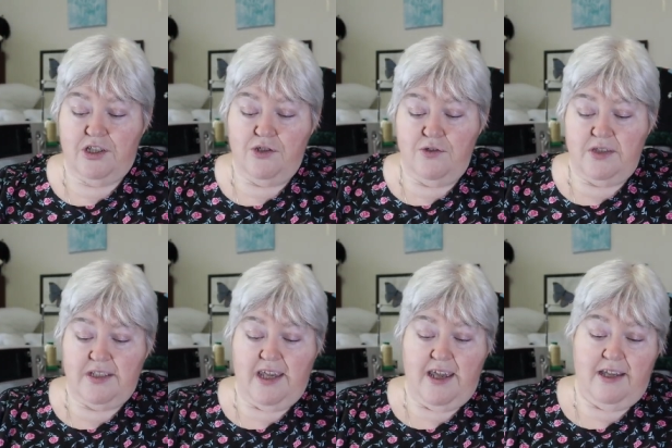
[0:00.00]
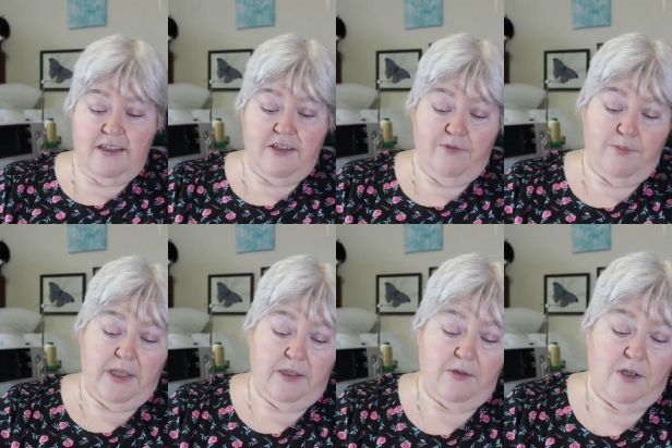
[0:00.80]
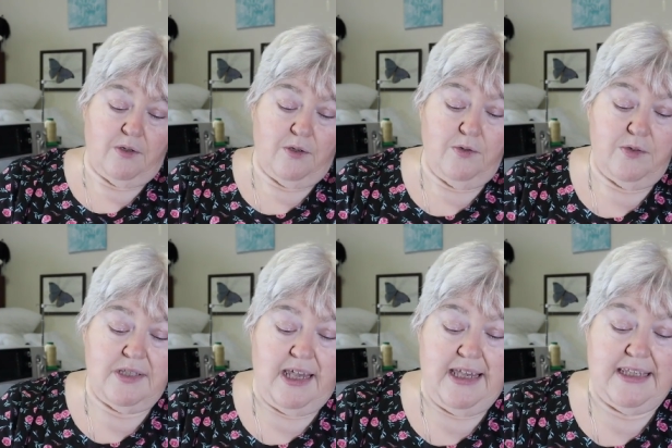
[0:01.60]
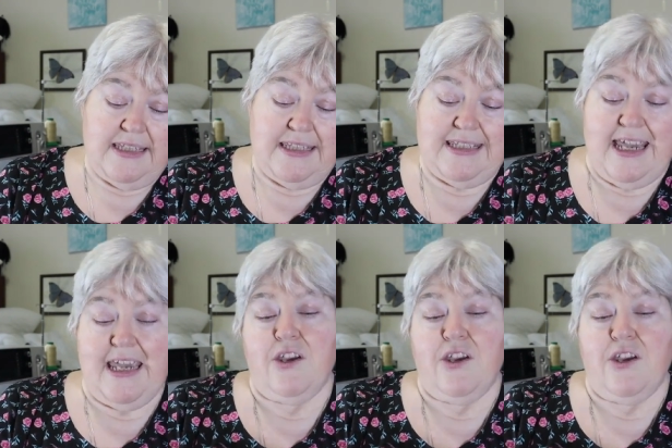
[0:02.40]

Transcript: two skeins of Bella Coco's Stay